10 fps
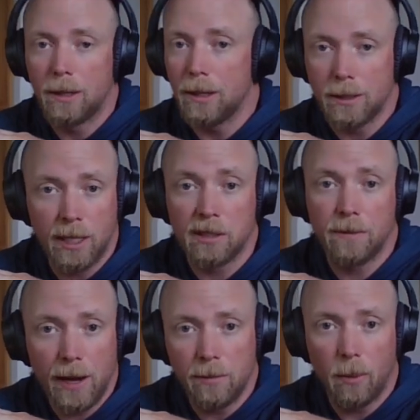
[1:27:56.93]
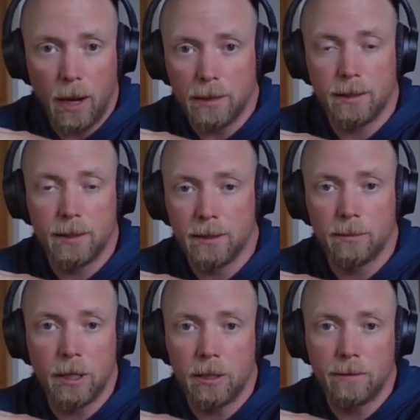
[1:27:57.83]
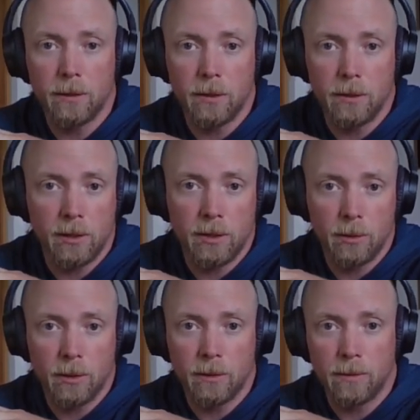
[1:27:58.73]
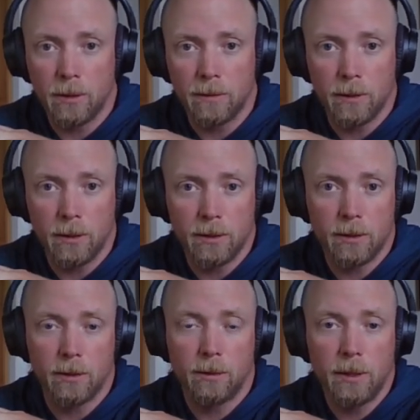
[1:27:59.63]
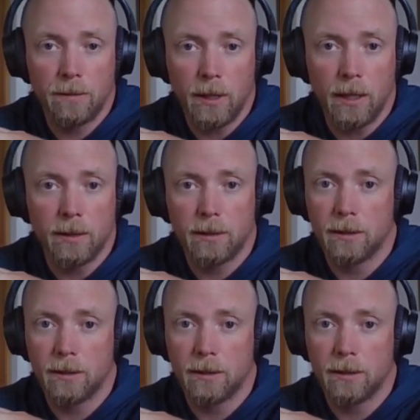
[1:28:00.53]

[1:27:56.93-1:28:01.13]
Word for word: it takes 5 watts. It doesn't matter if you're using 240 volts or three phase